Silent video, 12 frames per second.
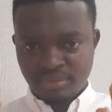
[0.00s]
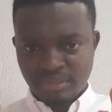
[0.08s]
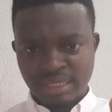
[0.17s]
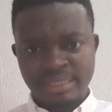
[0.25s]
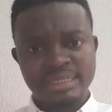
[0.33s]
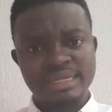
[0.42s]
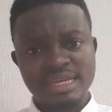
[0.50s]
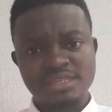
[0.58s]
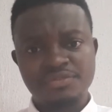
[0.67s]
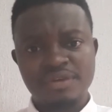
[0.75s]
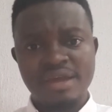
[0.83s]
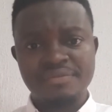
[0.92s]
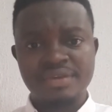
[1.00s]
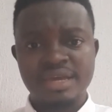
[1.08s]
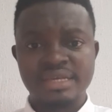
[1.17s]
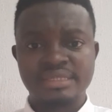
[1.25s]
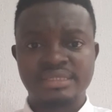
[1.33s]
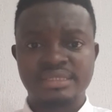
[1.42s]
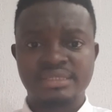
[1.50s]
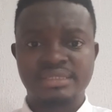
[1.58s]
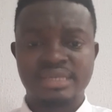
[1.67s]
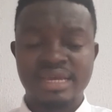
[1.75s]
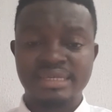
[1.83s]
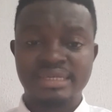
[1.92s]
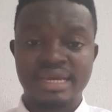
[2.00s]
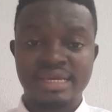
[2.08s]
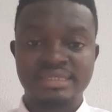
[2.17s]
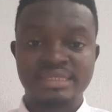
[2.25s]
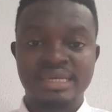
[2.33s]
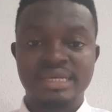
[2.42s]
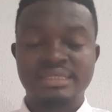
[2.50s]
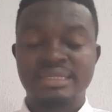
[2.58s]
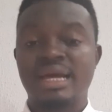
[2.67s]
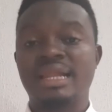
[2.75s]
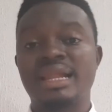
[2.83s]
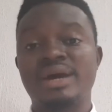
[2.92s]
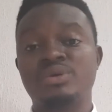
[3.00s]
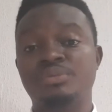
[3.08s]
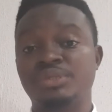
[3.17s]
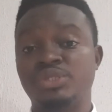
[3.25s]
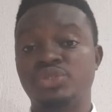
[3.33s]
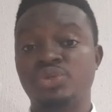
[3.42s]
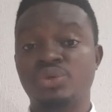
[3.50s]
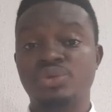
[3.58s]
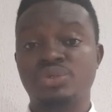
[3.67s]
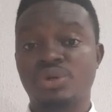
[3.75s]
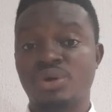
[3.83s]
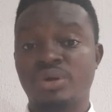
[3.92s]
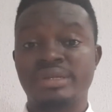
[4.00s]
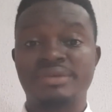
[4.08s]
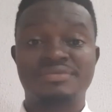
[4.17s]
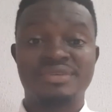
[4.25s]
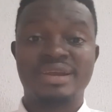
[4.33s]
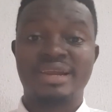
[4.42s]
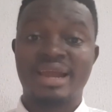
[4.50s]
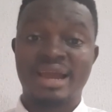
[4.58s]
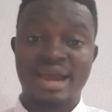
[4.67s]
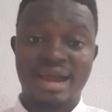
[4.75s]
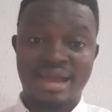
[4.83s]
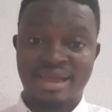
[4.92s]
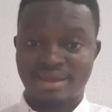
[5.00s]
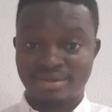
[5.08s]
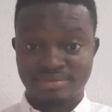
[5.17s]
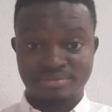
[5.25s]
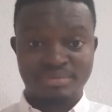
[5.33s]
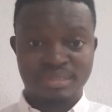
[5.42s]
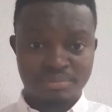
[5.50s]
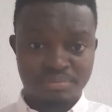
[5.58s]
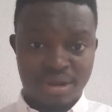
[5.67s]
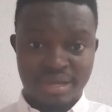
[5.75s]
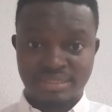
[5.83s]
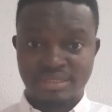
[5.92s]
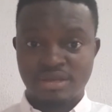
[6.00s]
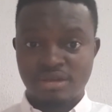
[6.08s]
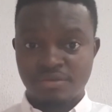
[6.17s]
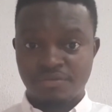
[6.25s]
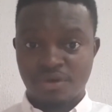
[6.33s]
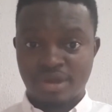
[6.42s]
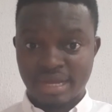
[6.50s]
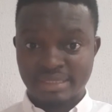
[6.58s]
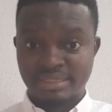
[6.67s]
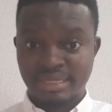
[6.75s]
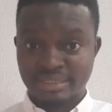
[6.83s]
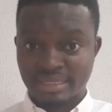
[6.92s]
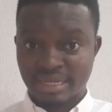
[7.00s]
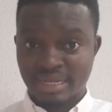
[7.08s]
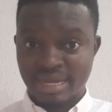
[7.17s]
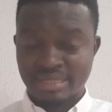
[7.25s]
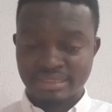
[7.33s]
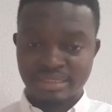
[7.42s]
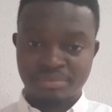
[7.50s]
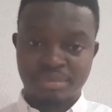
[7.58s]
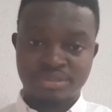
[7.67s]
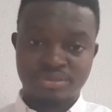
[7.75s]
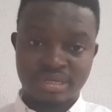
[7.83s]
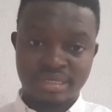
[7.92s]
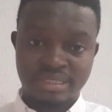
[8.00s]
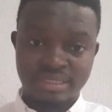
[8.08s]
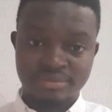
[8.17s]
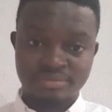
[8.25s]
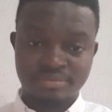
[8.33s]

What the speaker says: in the next 5 years, 10 years, that land will be sold on a very higher price. Forecast said that land in Ibeju-Lekki